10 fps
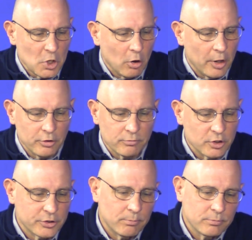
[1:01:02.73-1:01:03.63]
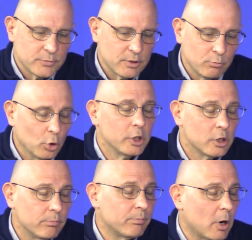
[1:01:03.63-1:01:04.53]
you know, other there's some some really
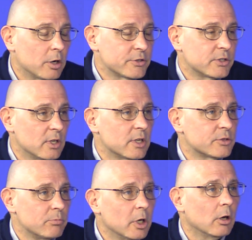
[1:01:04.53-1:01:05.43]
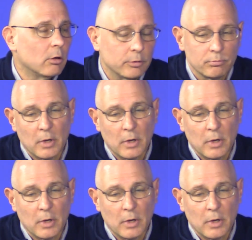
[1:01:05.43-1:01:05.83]
good parts to this bill.